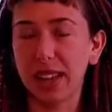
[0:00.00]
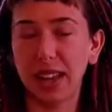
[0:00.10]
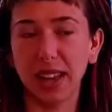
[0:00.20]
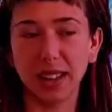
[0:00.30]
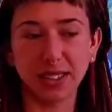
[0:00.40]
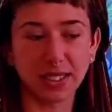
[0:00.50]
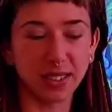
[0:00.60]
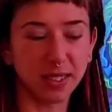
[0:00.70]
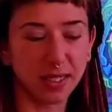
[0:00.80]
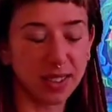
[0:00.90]
and
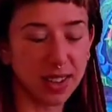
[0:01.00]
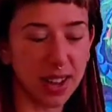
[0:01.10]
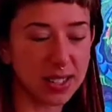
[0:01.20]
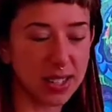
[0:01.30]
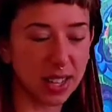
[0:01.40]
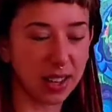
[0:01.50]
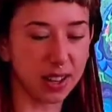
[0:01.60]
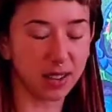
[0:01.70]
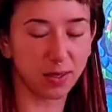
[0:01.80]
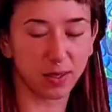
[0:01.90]
as like
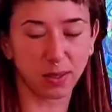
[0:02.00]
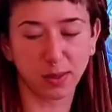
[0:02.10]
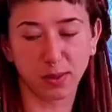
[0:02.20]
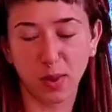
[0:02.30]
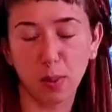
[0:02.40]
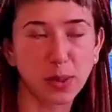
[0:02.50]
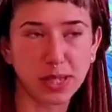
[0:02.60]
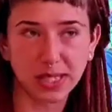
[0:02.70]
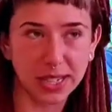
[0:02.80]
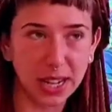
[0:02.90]
a
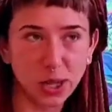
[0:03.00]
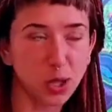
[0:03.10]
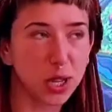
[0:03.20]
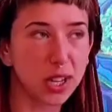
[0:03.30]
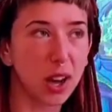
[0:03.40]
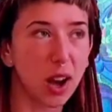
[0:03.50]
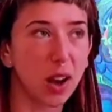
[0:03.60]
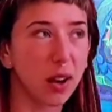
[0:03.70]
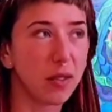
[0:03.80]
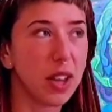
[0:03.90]
representation
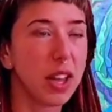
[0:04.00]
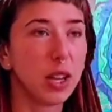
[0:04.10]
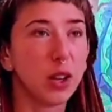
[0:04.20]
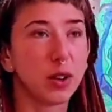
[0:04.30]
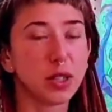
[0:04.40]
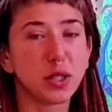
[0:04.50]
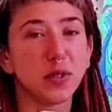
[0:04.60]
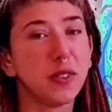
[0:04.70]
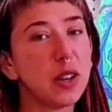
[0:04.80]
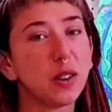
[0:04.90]
of your
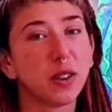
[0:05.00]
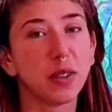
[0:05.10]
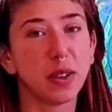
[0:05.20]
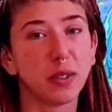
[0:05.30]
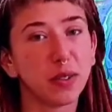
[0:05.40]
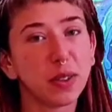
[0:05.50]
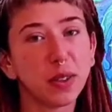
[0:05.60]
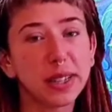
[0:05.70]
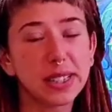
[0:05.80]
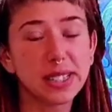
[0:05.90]
sphere of
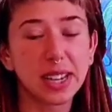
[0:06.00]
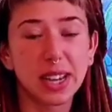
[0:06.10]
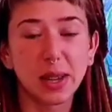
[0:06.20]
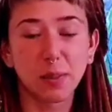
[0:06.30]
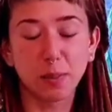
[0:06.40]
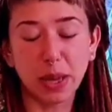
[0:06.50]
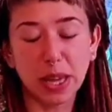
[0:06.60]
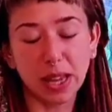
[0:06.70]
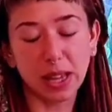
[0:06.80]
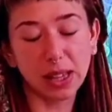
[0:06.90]
influence
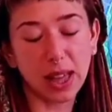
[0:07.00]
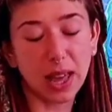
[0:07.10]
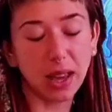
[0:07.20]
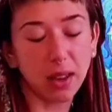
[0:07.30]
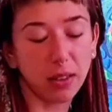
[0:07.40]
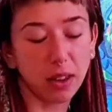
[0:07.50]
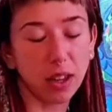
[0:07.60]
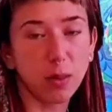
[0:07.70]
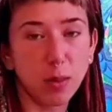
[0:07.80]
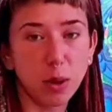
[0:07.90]
being like the
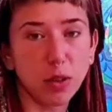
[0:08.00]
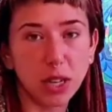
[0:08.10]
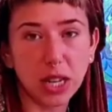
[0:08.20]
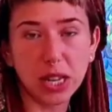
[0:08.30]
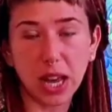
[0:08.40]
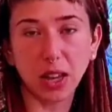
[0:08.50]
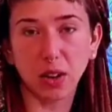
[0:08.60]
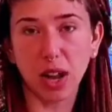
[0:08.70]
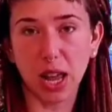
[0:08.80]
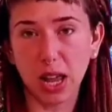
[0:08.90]
community that
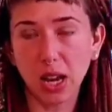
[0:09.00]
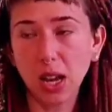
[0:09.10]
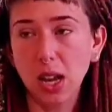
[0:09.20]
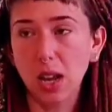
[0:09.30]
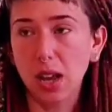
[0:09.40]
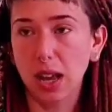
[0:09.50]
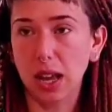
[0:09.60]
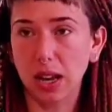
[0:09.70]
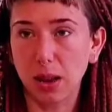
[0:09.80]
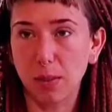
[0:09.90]
you're in
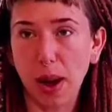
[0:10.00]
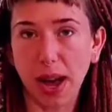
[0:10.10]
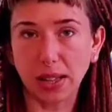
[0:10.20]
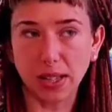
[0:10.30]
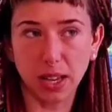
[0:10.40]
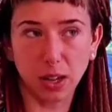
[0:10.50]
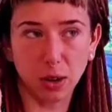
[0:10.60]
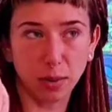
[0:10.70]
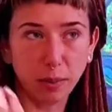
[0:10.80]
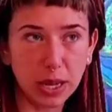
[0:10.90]
and impacting
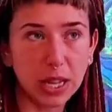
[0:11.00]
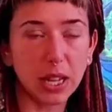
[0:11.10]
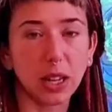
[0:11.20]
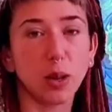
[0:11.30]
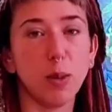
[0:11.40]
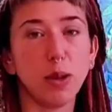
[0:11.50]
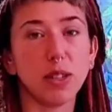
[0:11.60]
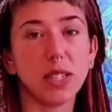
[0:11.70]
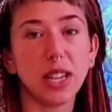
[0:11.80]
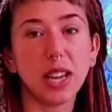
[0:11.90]
your immediate
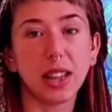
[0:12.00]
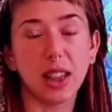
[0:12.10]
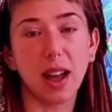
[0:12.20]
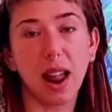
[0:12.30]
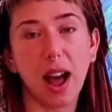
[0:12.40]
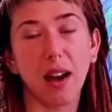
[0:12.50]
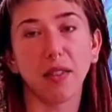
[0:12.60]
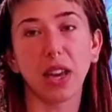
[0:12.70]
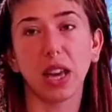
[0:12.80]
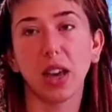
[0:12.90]
community, and that
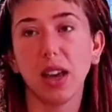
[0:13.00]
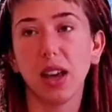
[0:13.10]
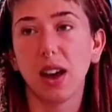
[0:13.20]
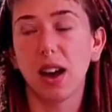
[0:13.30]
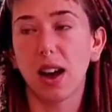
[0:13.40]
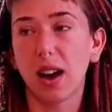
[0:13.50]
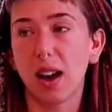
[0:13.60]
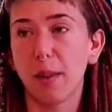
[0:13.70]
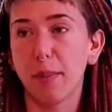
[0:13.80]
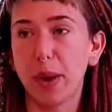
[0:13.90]
having
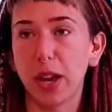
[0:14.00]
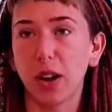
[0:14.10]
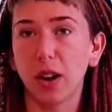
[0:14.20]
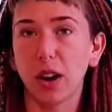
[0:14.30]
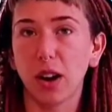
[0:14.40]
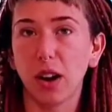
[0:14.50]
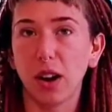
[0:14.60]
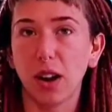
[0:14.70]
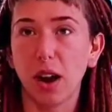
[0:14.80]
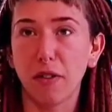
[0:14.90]
a bigger
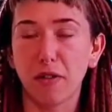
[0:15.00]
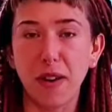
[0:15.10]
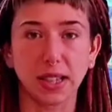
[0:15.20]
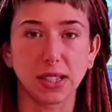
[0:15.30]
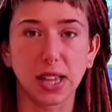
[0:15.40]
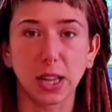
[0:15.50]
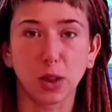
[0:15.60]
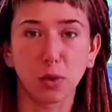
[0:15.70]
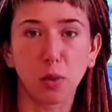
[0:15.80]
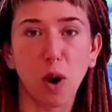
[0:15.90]
effect, like
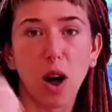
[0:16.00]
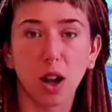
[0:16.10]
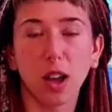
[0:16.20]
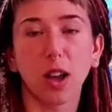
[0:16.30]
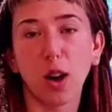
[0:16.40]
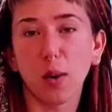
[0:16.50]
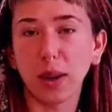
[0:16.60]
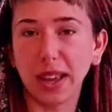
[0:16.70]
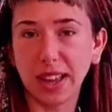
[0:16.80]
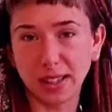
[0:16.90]
the rock
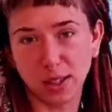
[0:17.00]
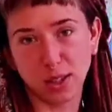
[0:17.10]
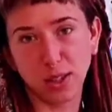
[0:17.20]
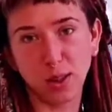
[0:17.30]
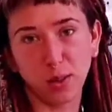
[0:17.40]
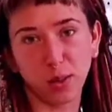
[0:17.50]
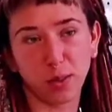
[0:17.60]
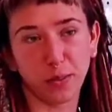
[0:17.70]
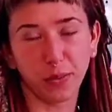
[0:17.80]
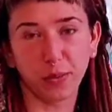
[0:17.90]
going into
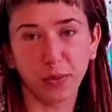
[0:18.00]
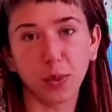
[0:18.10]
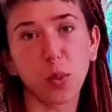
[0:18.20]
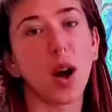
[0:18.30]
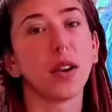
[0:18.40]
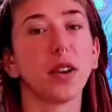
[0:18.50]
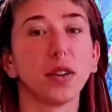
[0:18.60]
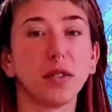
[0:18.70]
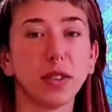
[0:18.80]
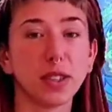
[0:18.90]
the
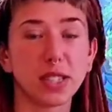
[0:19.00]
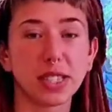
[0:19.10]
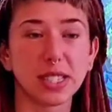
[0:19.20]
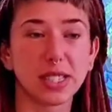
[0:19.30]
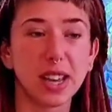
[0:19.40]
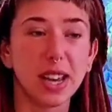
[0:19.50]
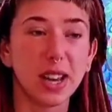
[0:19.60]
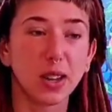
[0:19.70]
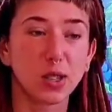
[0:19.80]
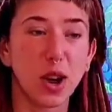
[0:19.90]
water, versus
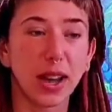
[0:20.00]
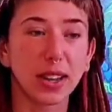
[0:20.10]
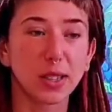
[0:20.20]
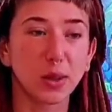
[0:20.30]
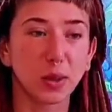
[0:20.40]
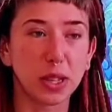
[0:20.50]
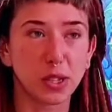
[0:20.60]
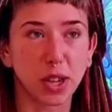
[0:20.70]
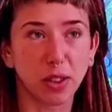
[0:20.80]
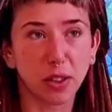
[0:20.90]
trying to
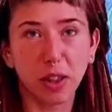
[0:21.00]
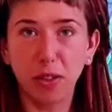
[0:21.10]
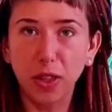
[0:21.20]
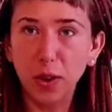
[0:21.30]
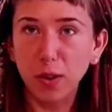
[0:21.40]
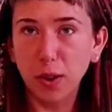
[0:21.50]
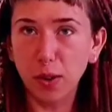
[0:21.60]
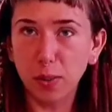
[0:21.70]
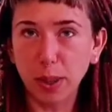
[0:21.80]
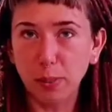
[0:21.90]
reach like the
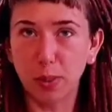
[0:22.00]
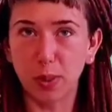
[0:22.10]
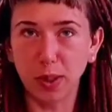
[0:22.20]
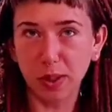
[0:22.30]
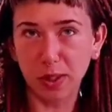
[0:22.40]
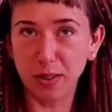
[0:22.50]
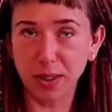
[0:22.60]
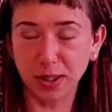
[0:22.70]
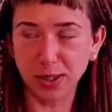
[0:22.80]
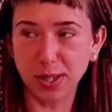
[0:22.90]
ethereal people in the
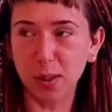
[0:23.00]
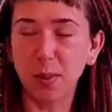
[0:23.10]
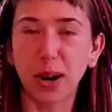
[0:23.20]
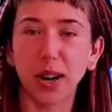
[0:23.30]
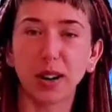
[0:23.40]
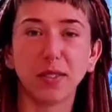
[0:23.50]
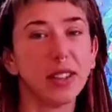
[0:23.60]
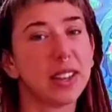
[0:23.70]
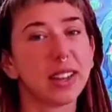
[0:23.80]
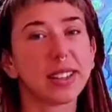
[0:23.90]
ethereal somewhere
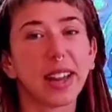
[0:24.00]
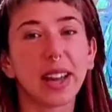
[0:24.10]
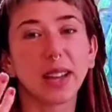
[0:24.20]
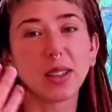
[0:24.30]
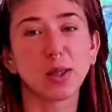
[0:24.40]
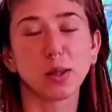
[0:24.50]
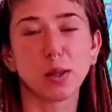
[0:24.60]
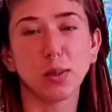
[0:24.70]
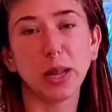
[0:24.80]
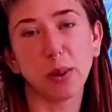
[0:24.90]
via like
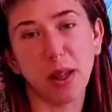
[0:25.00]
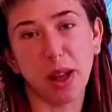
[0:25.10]
social media